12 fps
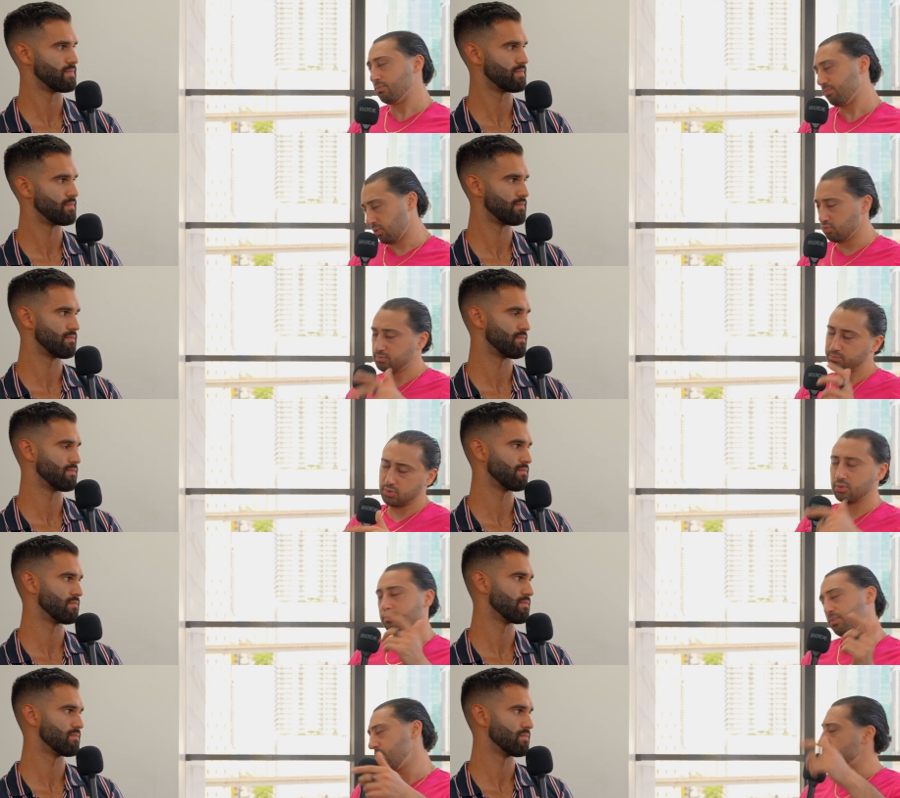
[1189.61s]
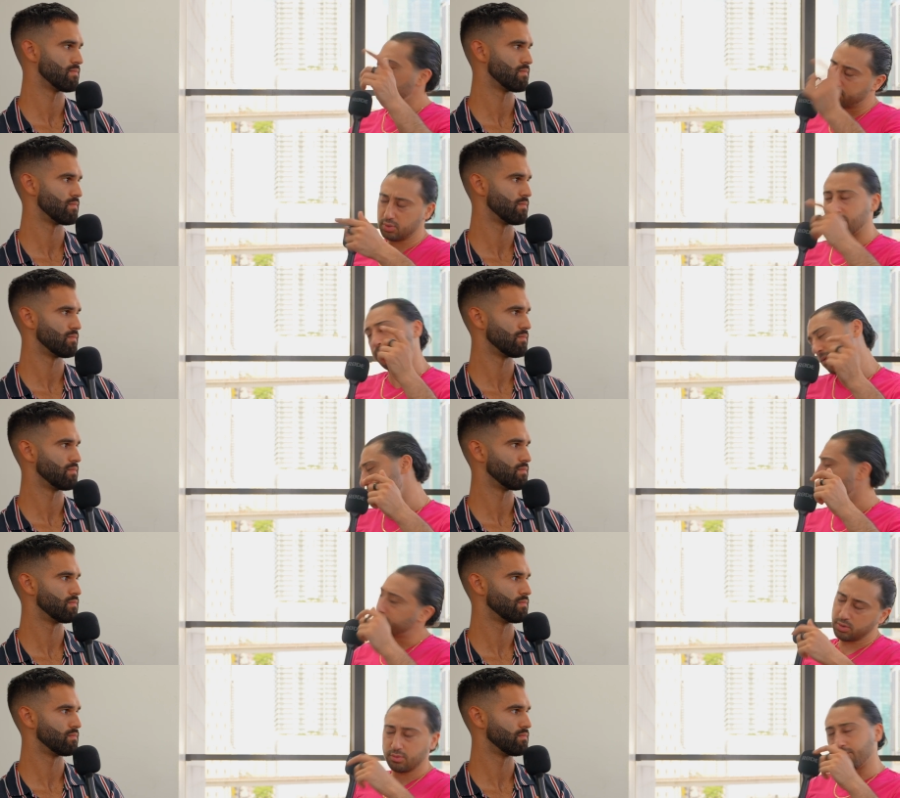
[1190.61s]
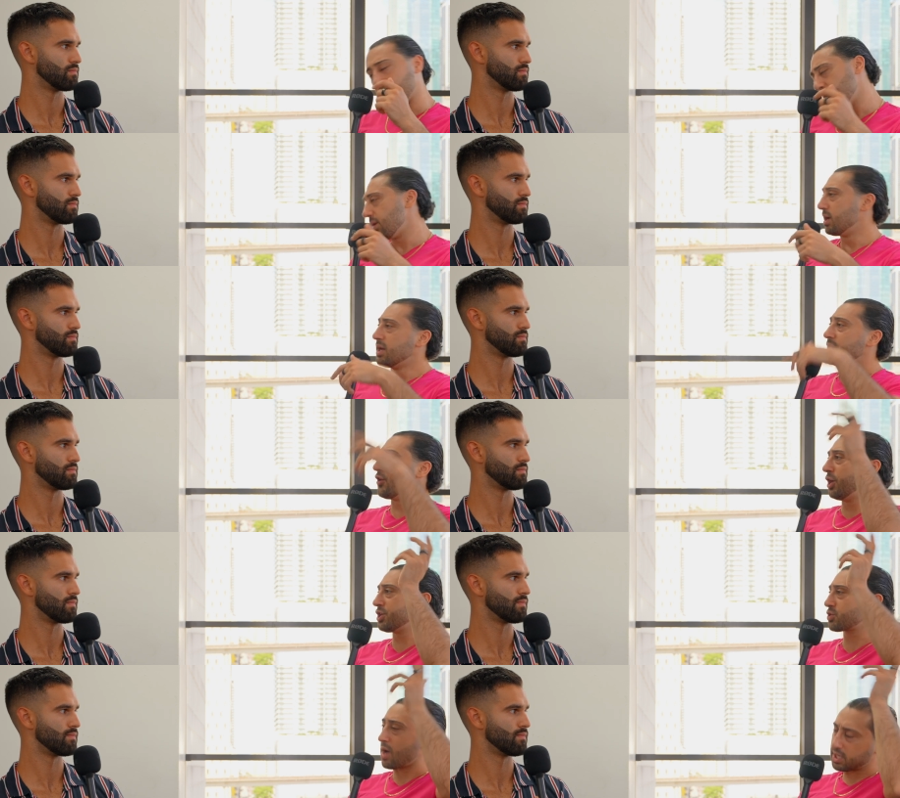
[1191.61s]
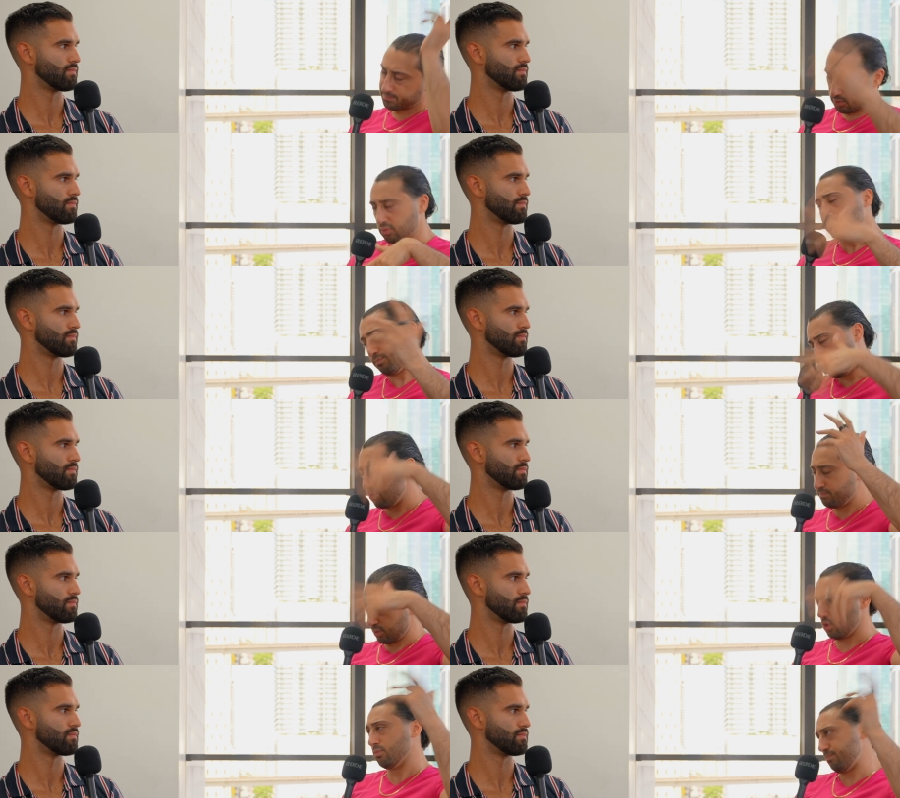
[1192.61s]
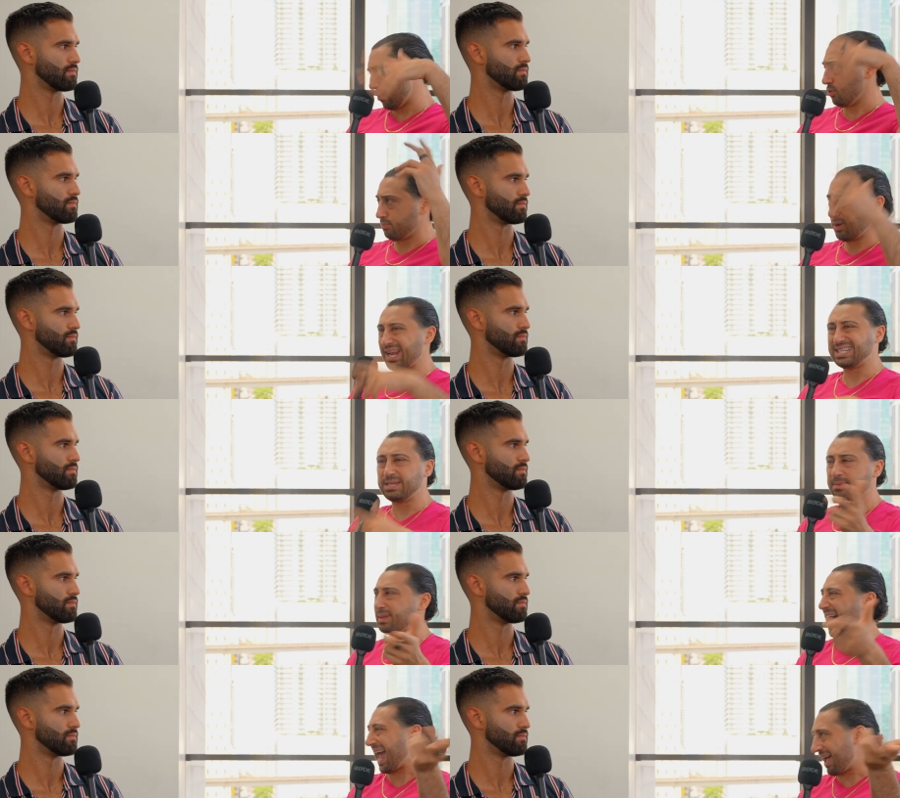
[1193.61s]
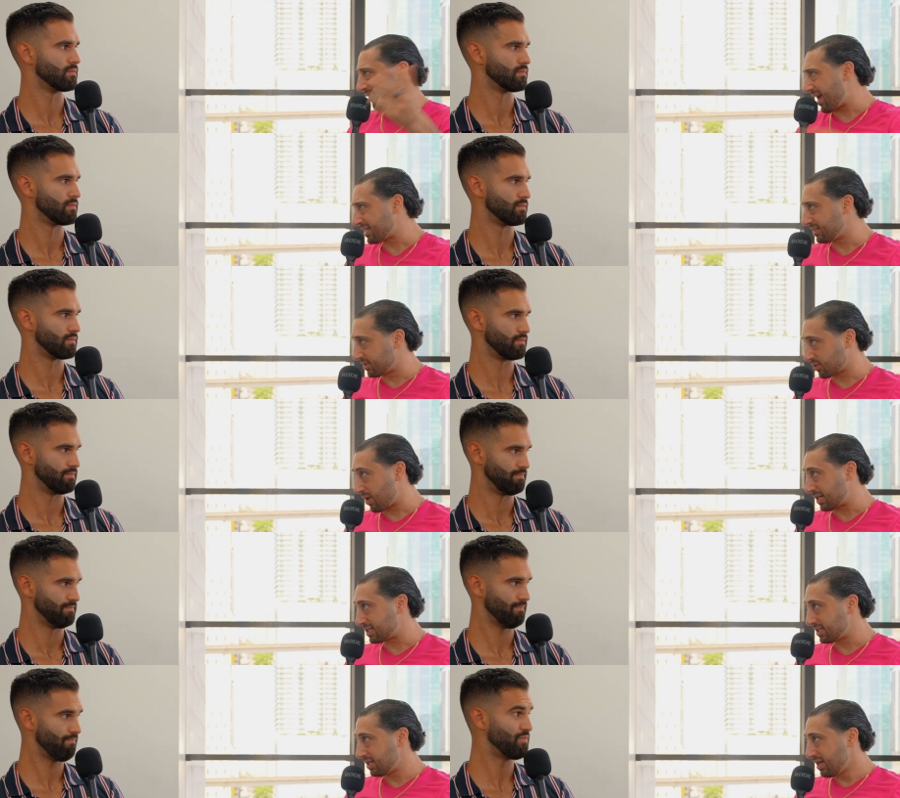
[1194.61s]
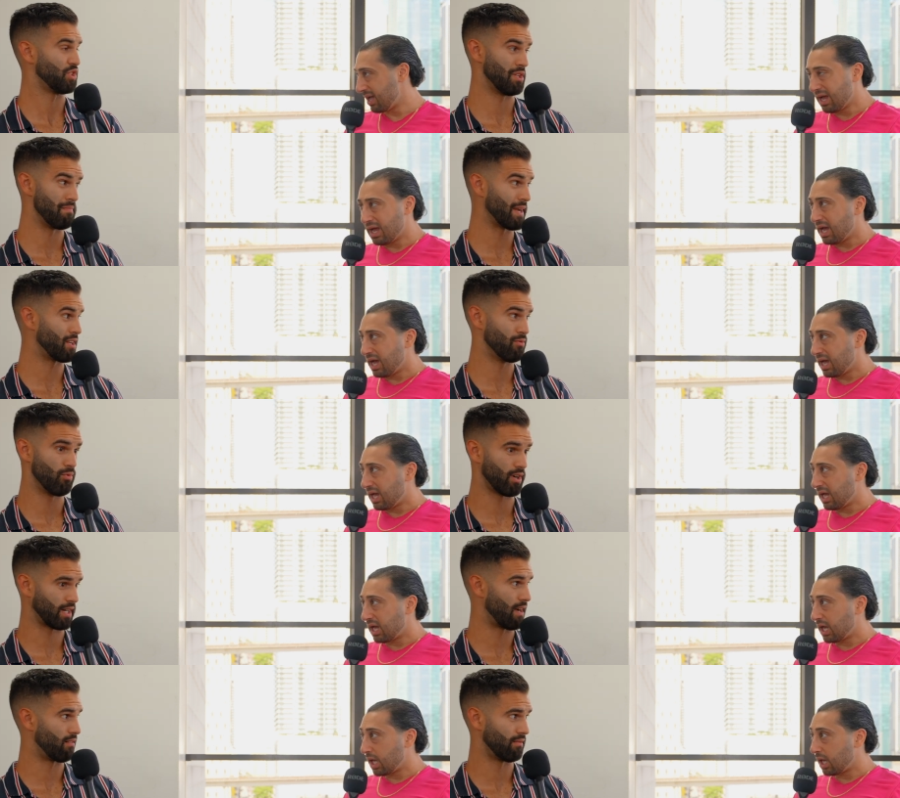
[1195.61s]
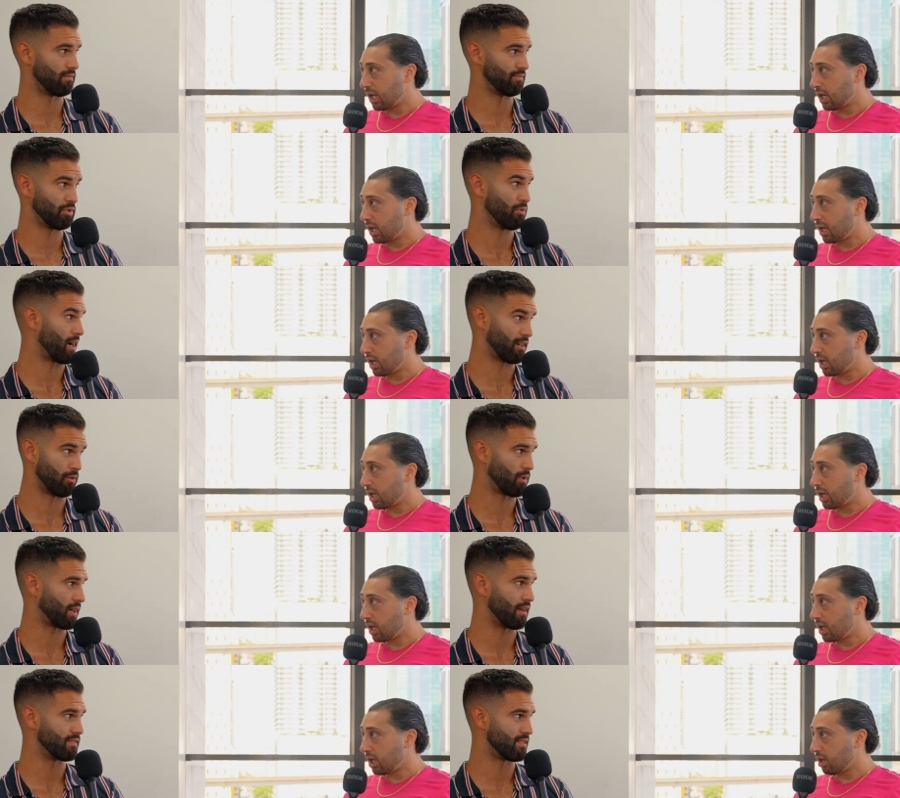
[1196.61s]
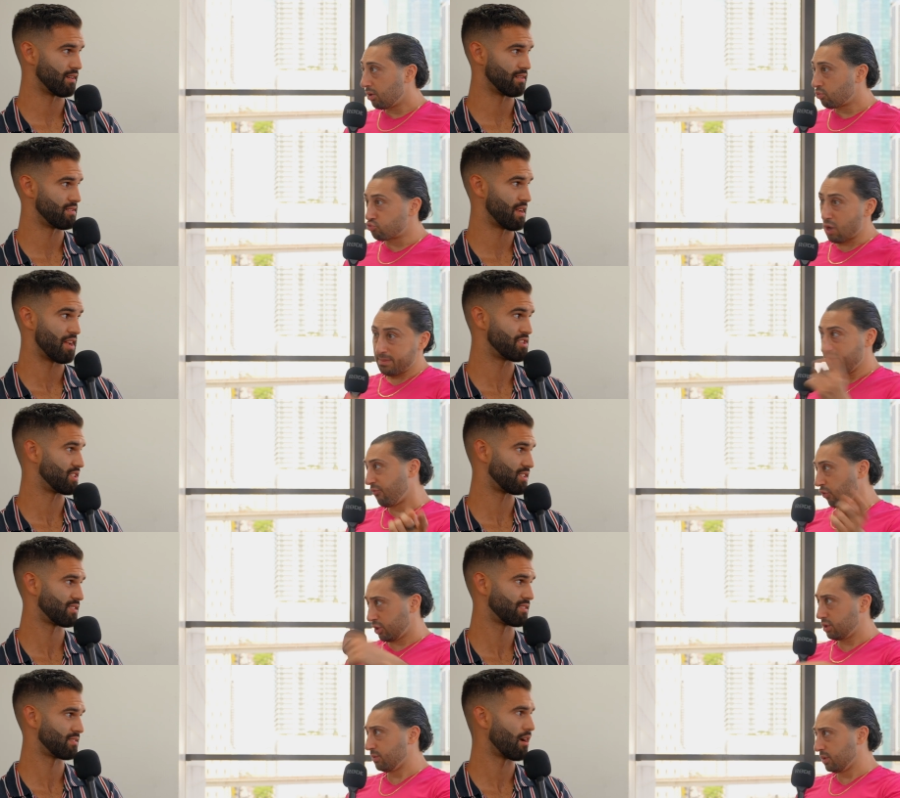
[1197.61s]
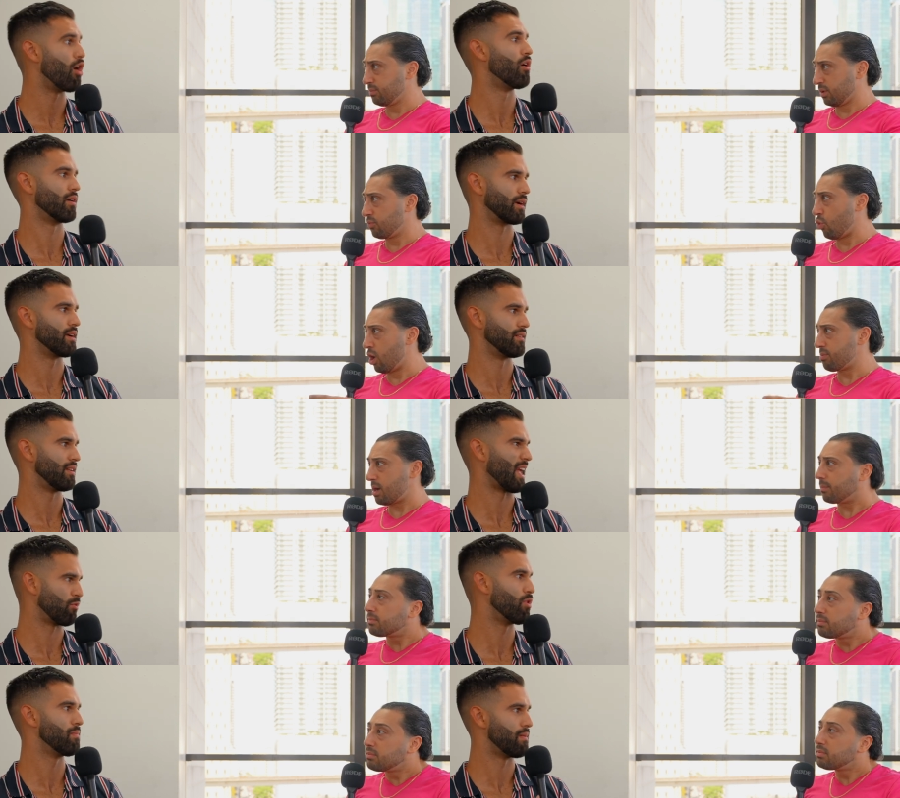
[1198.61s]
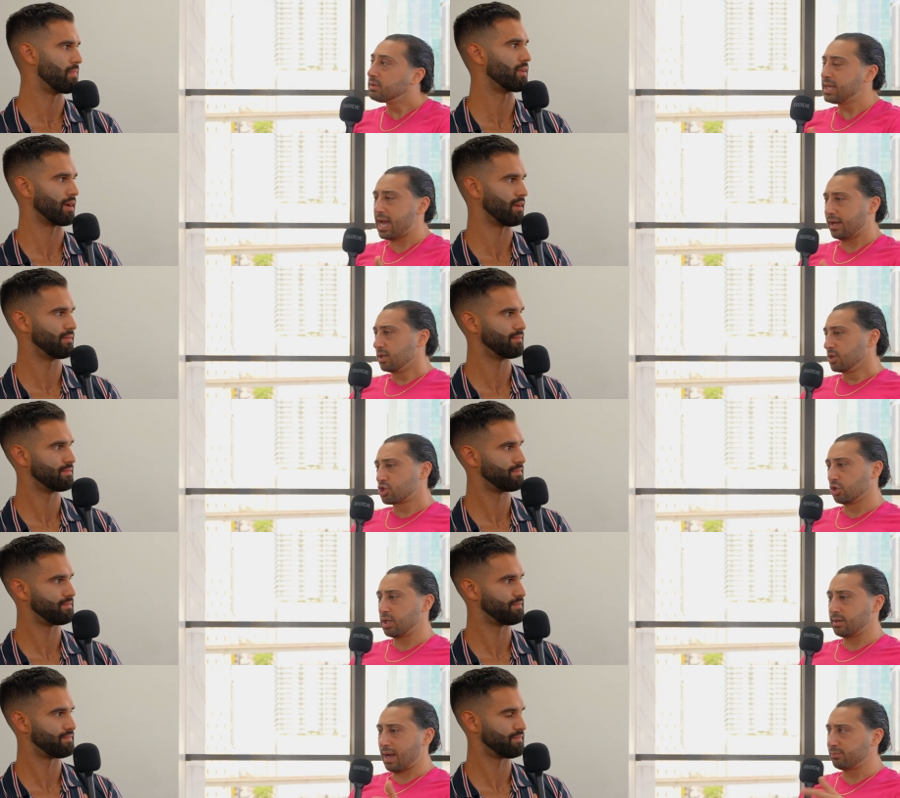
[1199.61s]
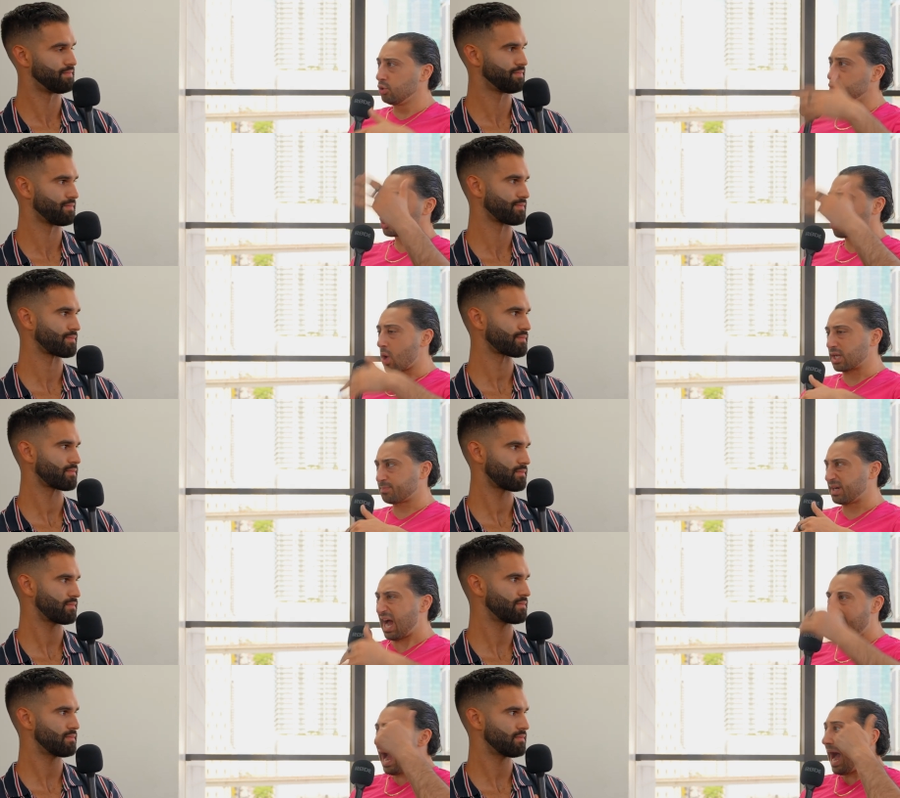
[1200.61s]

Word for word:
Speaker 1: boom, boom, boom, boom, boom, boom, boom. 30 squats, boom, boom, boom, boom, boom. And I see people half-assing the squats.
Speaker 2: So they make you work out, do regular workouts there. Right before, just, uh, oh, okay. warm up. Like warm up. Okay. Yeah.
Speaker 1: So then I'm doing the squats, but I,